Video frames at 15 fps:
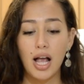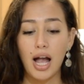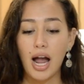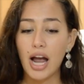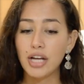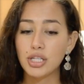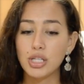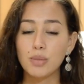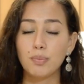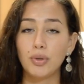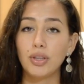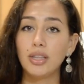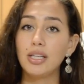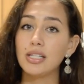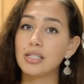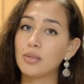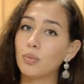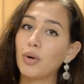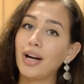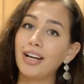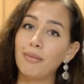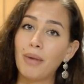I just put this
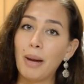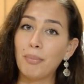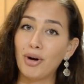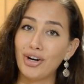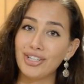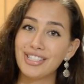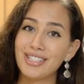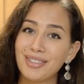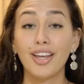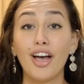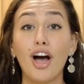right in my purse.